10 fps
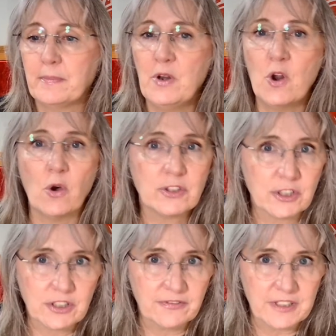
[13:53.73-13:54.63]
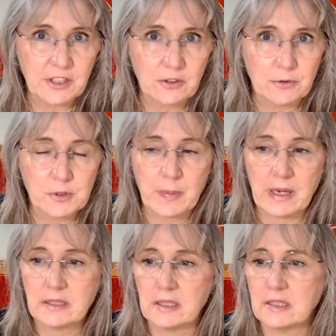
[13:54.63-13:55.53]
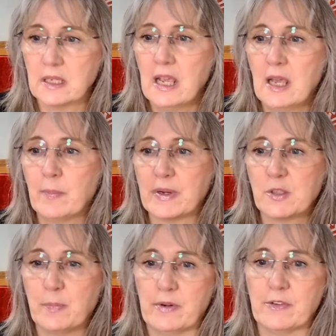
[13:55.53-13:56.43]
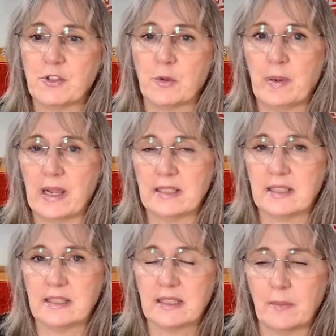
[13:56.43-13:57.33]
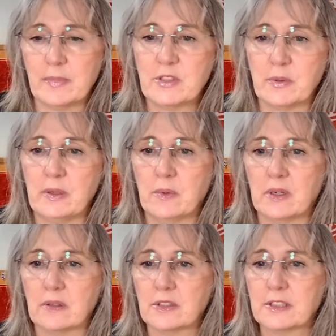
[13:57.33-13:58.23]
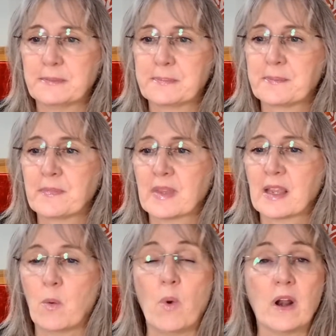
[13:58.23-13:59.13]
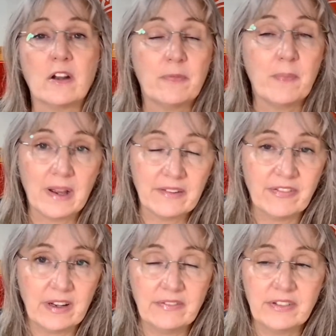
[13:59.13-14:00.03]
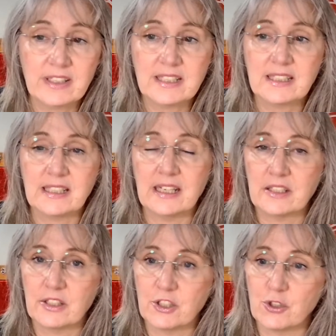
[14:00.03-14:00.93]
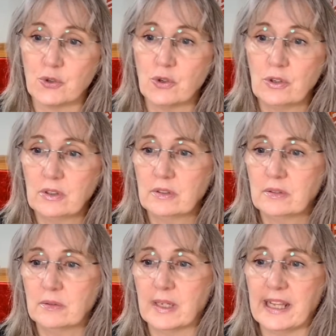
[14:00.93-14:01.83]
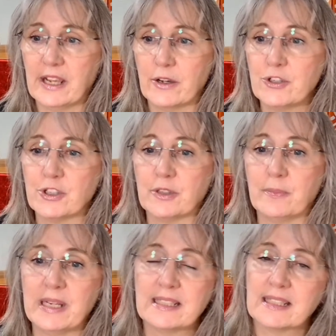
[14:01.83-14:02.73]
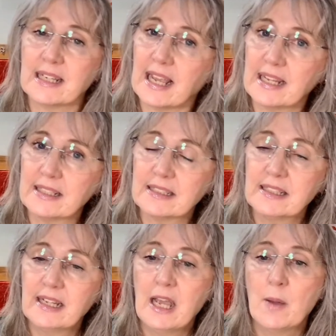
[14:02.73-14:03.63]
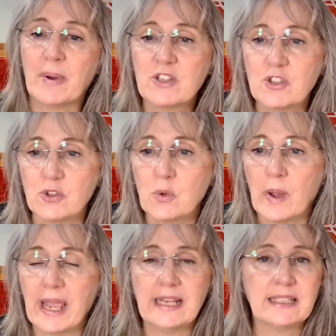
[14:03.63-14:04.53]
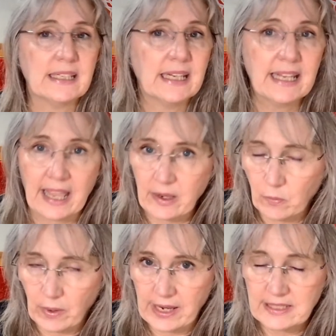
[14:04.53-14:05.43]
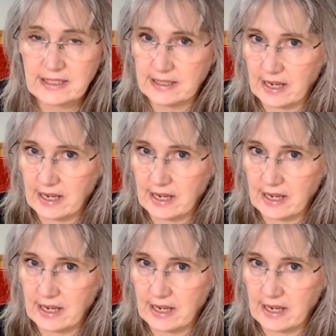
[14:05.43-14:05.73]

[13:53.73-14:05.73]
not just physical spaces, but spiritual places and between worlds. One of my favourites is the shore, where the ocean meets the land. But doorways, gateways,